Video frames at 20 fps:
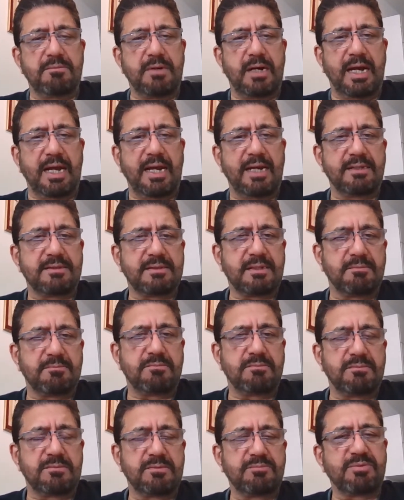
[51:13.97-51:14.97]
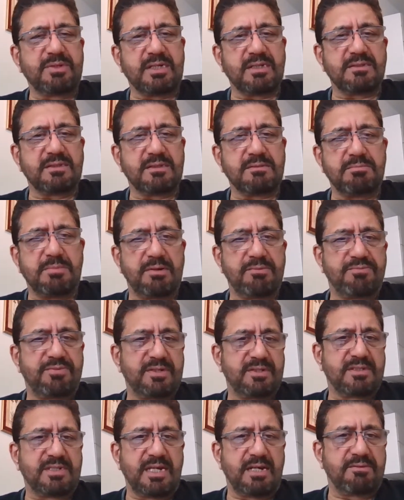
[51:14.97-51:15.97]
I had some, because it's my
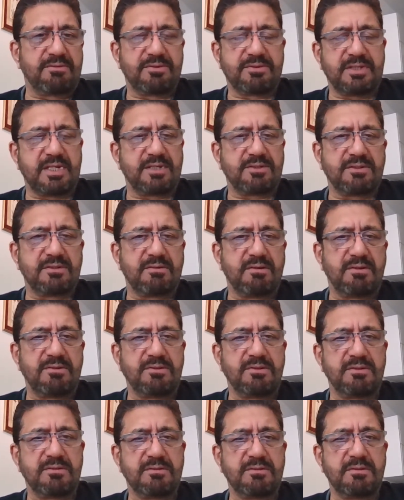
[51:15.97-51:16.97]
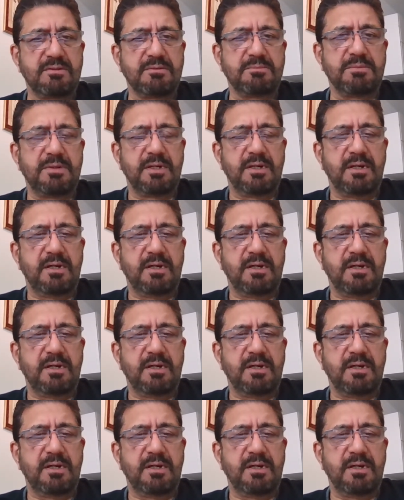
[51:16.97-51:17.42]
first ever session on YouTube.